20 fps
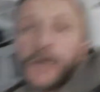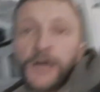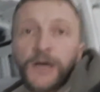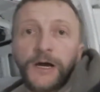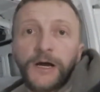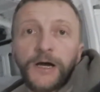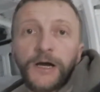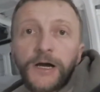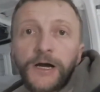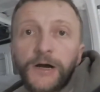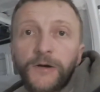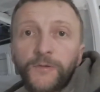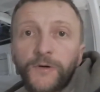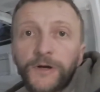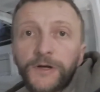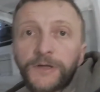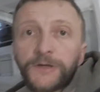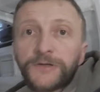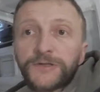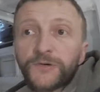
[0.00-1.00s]
We're
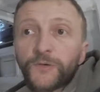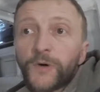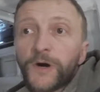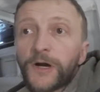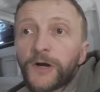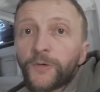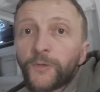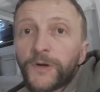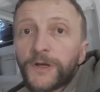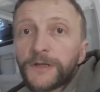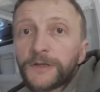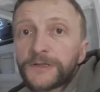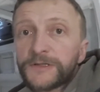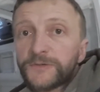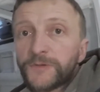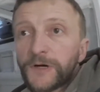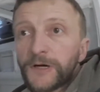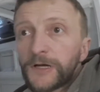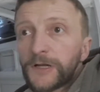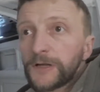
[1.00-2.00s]
going to use a wire wheel as
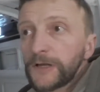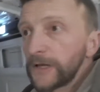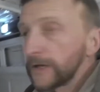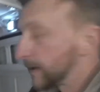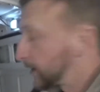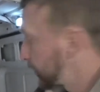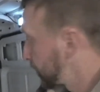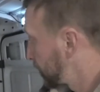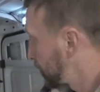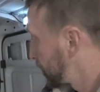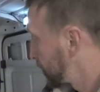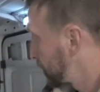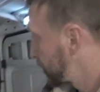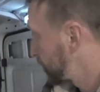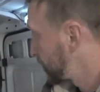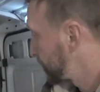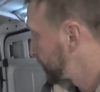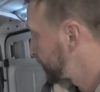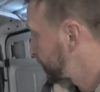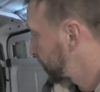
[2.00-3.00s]
well.
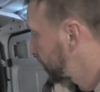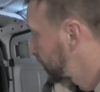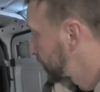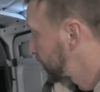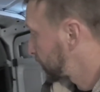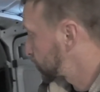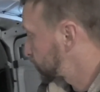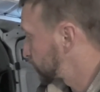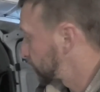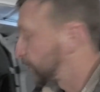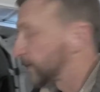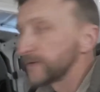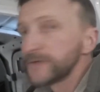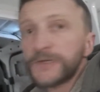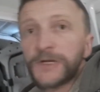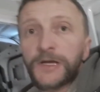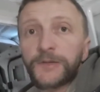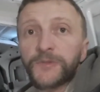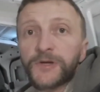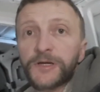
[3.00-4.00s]
I'm not sure about
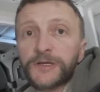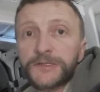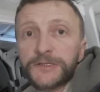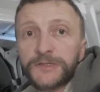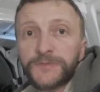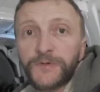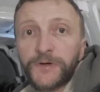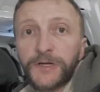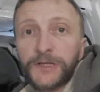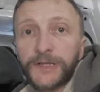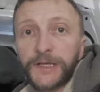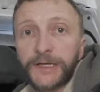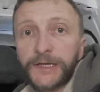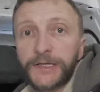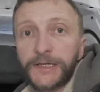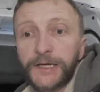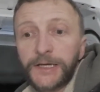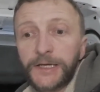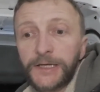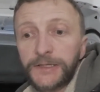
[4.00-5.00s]
tonight because it's pretty late at
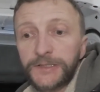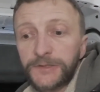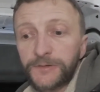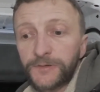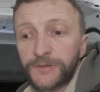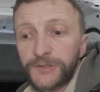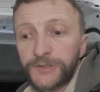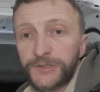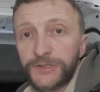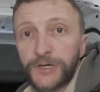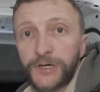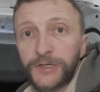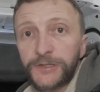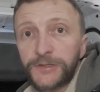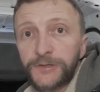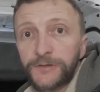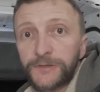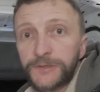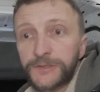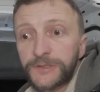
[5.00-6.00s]
night, so we're just trying to
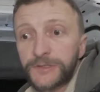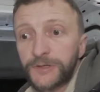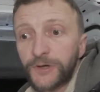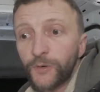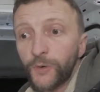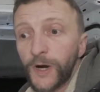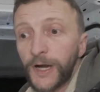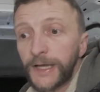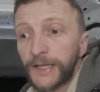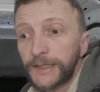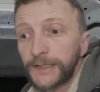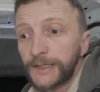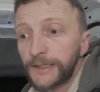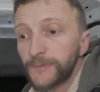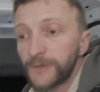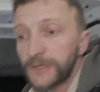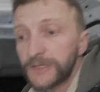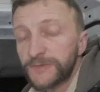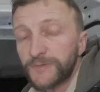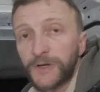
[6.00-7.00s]
do this quietly
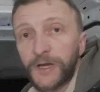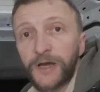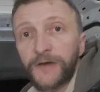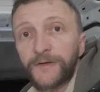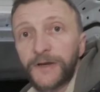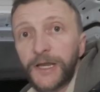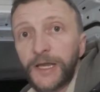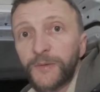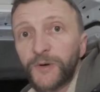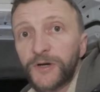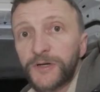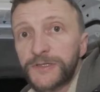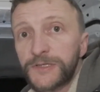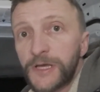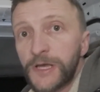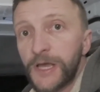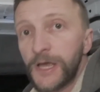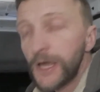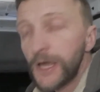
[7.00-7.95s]
because we got neighbors.